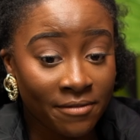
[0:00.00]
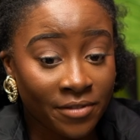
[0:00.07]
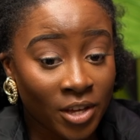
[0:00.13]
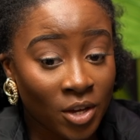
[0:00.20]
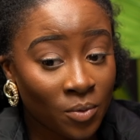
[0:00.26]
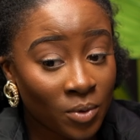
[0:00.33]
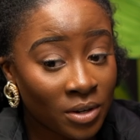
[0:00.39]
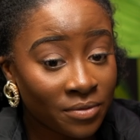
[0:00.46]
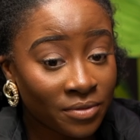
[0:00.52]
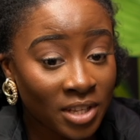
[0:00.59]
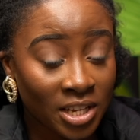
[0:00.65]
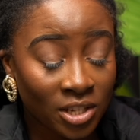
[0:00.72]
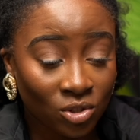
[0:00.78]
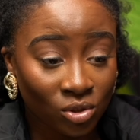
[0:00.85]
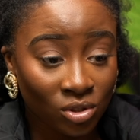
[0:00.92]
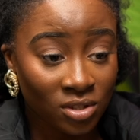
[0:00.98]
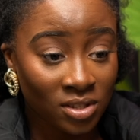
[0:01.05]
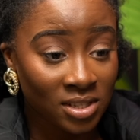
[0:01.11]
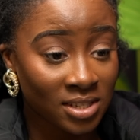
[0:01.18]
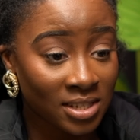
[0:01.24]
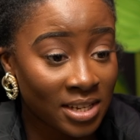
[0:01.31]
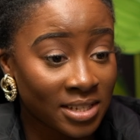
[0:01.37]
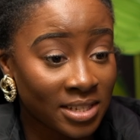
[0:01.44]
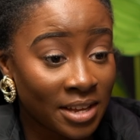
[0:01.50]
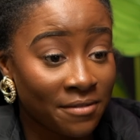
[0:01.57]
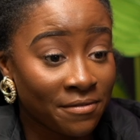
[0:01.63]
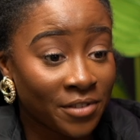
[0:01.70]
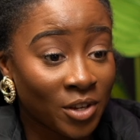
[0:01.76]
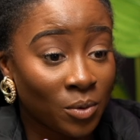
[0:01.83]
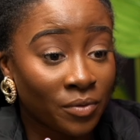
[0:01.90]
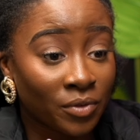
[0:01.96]
in view of the injustices,
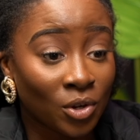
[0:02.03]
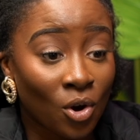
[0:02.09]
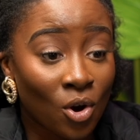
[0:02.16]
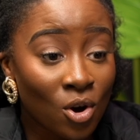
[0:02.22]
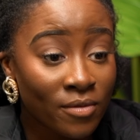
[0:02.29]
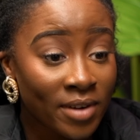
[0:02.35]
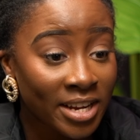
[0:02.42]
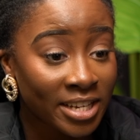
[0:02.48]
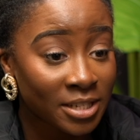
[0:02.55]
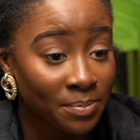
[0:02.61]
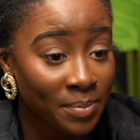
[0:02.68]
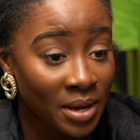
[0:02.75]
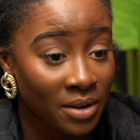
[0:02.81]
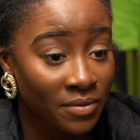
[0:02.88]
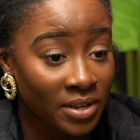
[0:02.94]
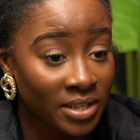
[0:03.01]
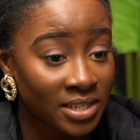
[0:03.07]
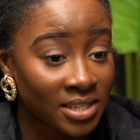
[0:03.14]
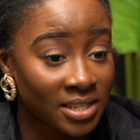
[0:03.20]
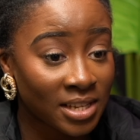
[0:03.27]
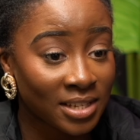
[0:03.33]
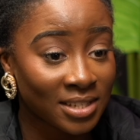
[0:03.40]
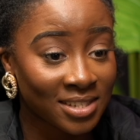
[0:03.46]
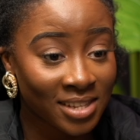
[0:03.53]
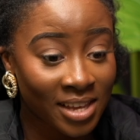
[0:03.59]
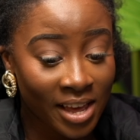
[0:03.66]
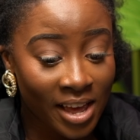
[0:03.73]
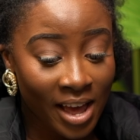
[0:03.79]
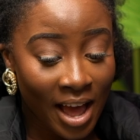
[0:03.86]
in view of your experiences.